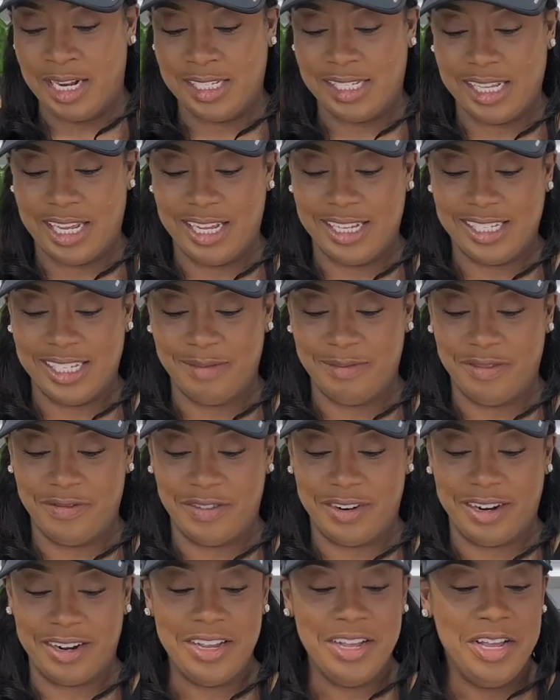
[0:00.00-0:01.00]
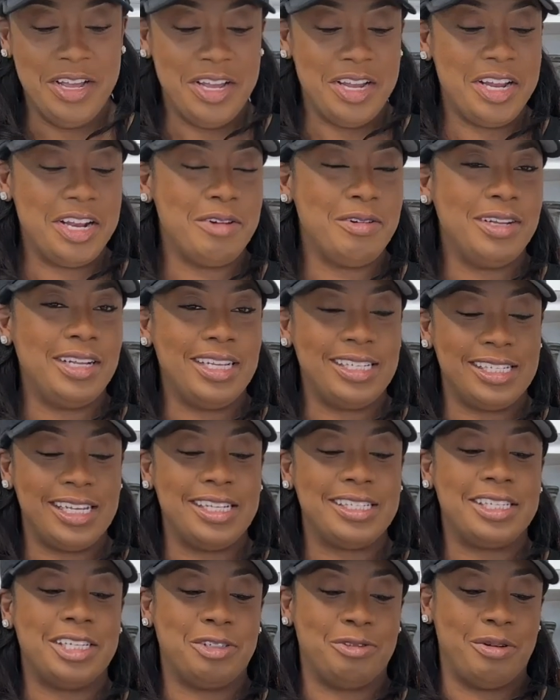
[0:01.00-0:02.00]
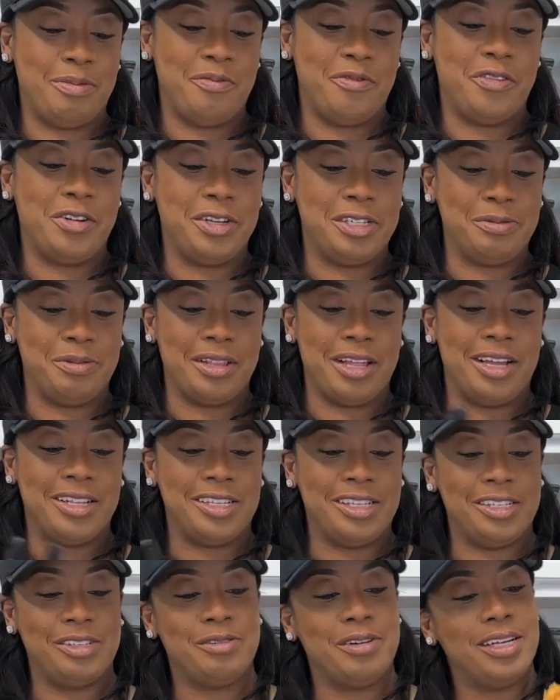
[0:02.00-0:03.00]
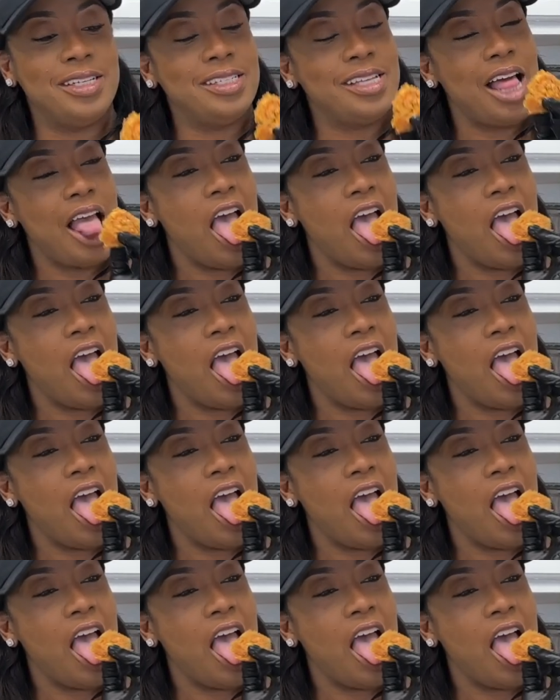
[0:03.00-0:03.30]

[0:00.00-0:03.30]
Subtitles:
take some of our, you know what, let's taste the shrimp first without the sauce.